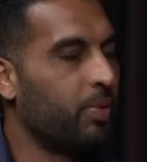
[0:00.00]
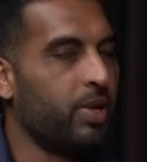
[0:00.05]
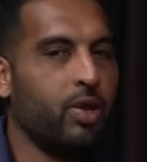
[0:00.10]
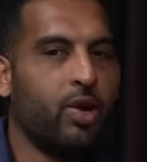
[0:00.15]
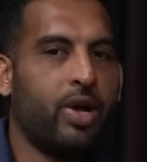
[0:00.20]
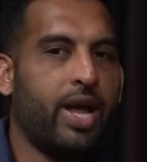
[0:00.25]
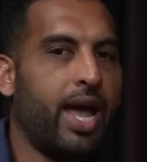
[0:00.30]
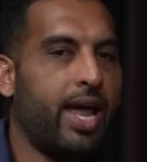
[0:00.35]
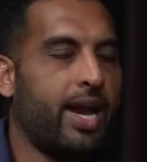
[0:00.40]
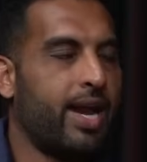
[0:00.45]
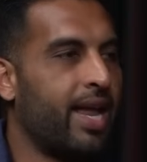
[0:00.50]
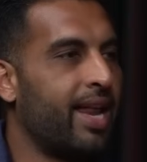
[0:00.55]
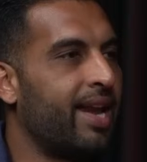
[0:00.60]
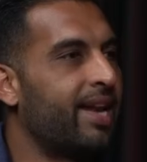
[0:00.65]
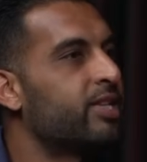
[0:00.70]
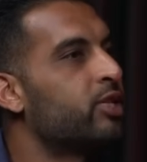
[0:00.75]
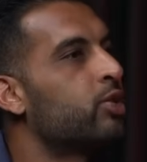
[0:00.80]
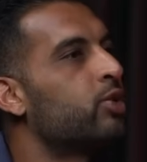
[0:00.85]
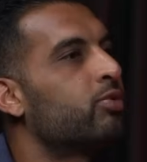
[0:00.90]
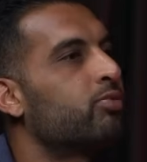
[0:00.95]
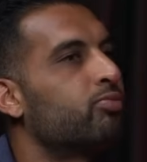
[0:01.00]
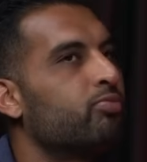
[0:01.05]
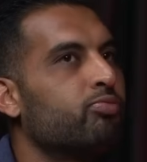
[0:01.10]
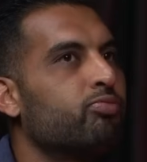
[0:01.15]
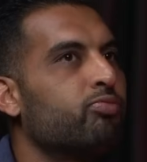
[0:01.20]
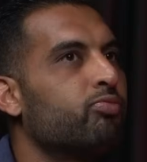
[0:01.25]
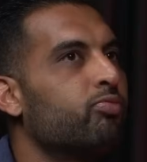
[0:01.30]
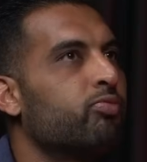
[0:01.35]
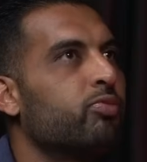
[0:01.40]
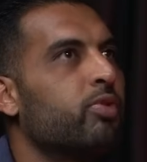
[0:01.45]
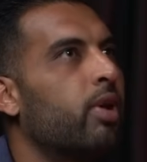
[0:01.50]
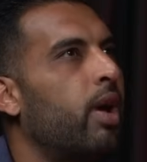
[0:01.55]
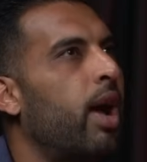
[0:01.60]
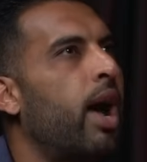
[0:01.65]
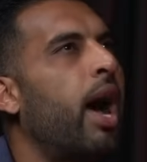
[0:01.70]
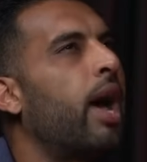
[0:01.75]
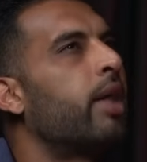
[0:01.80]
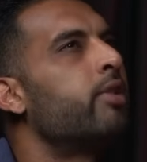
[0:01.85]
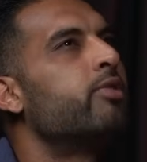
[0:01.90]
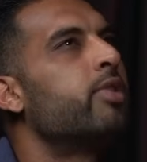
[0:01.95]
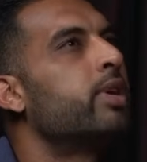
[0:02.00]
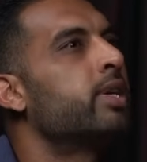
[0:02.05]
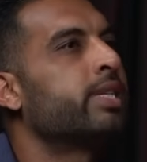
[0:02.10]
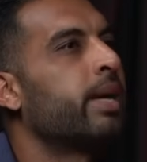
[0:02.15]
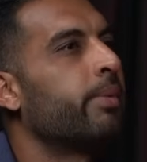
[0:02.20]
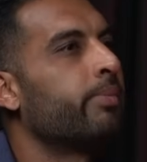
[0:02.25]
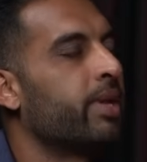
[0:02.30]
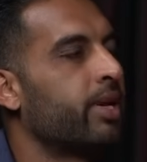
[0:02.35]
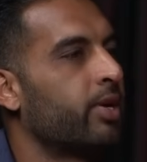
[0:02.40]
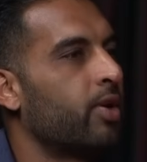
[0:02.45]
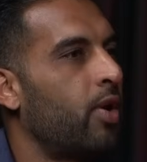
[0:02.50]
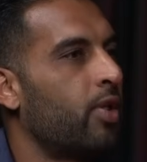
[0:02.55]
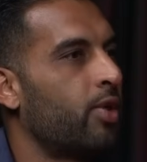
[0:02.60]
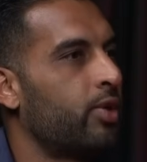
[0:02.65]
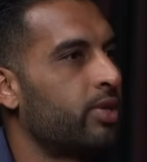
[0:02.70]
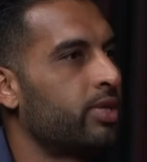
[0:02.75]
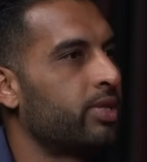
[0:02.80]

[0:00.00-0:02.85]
We look at it and it's $100-something.